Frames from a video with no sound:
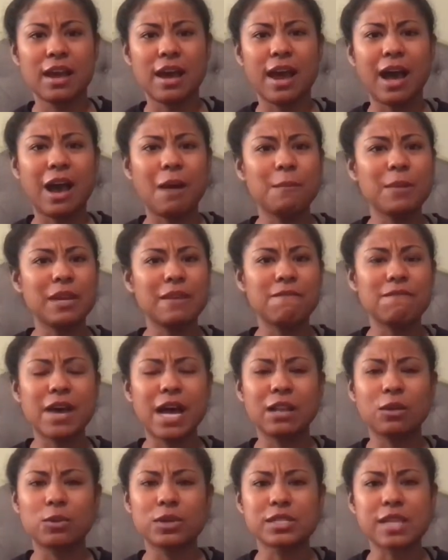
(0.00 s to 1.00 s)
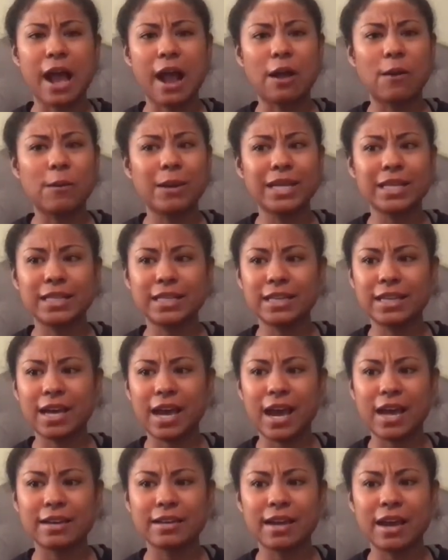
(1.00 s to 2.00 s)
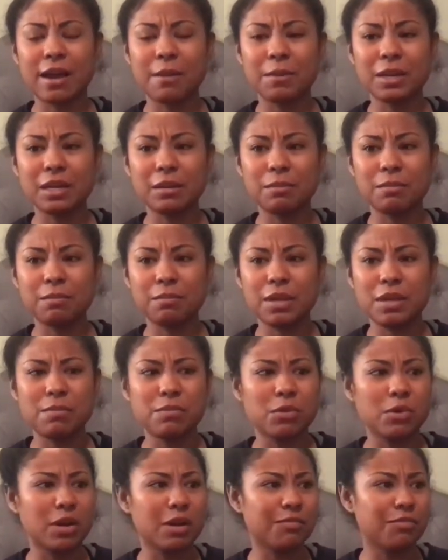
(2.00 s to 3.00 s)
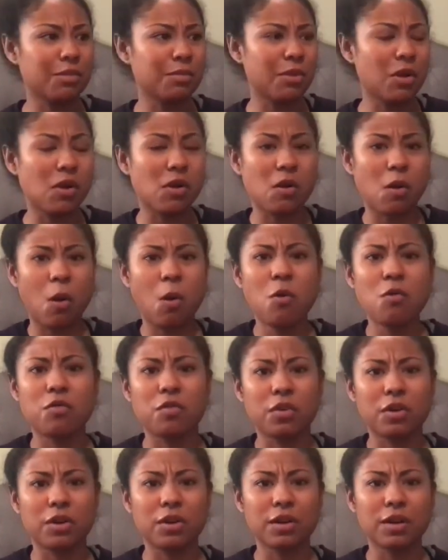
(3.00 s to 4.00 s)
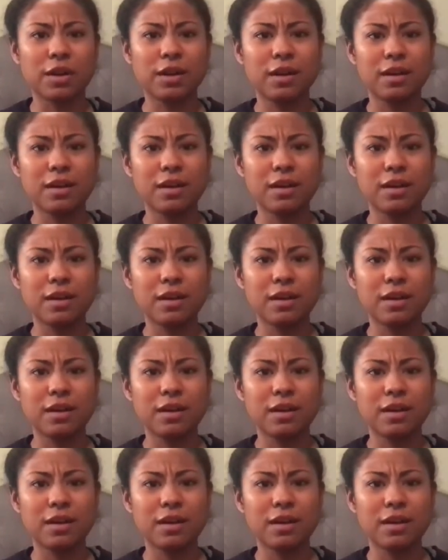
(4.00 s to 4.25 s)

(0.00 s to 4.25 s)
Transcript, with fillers: how many followers I quickly got and how many people come from all over